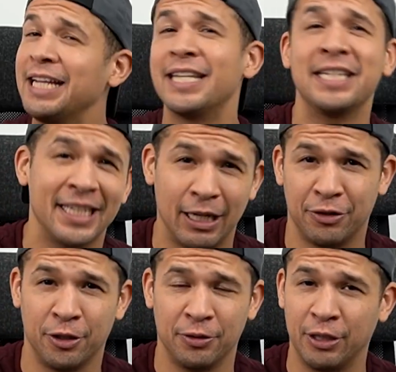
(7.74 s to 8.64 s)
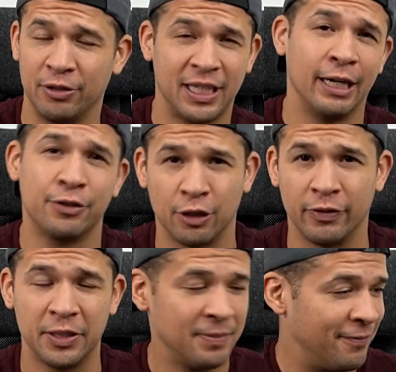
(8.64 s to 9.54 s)
tested out their entire
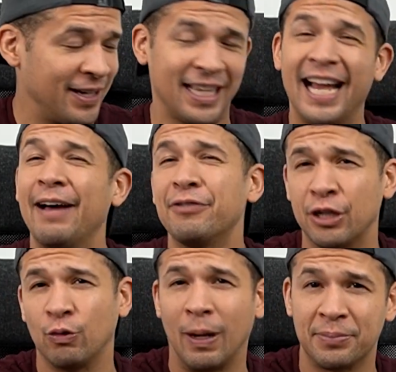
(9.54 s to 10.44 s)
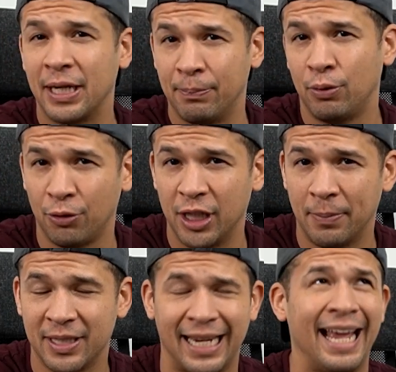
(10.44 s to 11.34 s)
service. In fact, I have their website pulled
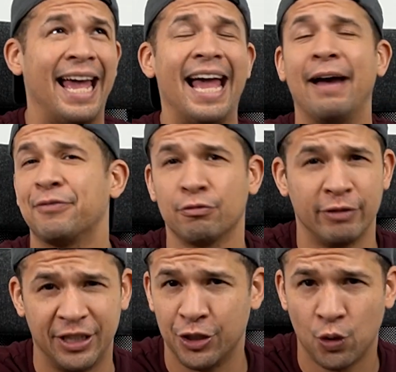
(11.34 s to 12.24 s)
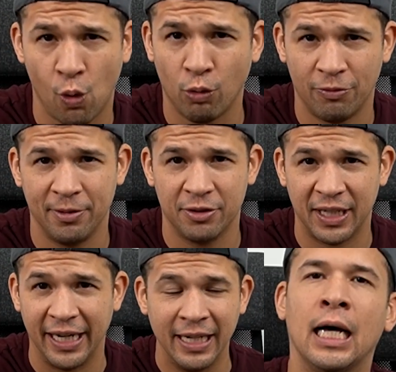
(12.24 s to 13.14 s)
up because I have to read this quote from their
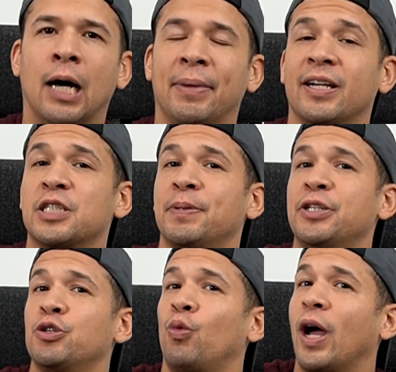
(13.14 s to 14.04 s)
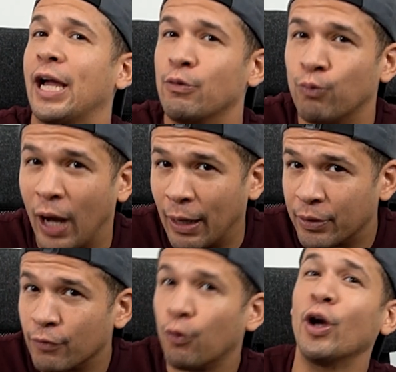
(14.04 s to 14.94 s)
site. I'm gonna explain to you why I
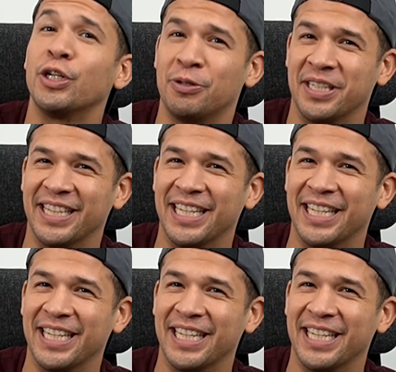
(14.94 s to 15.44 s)
would avoid using